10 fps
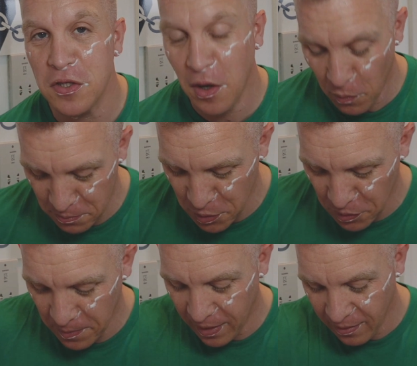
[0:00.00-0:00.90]
know what I'm
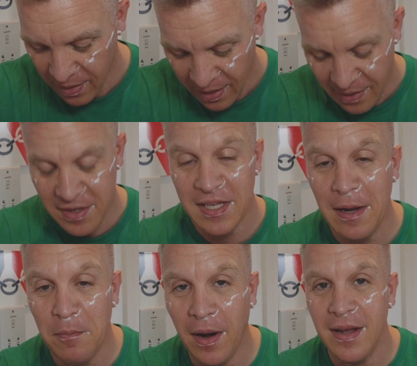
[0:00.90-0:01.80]
talking about. The
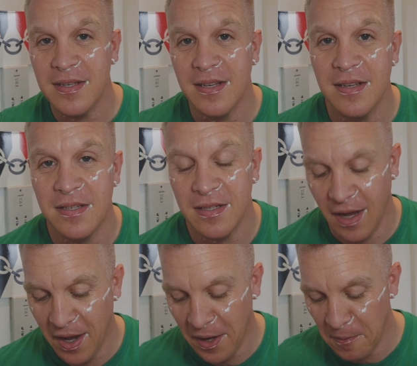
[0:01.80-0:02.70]
same place as,
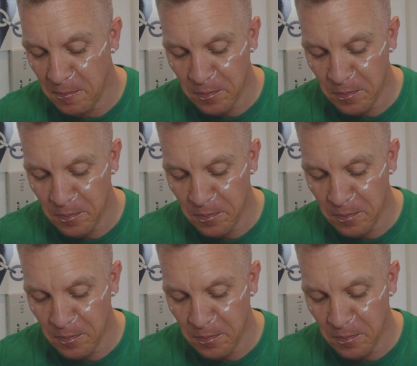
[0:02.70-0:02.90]
I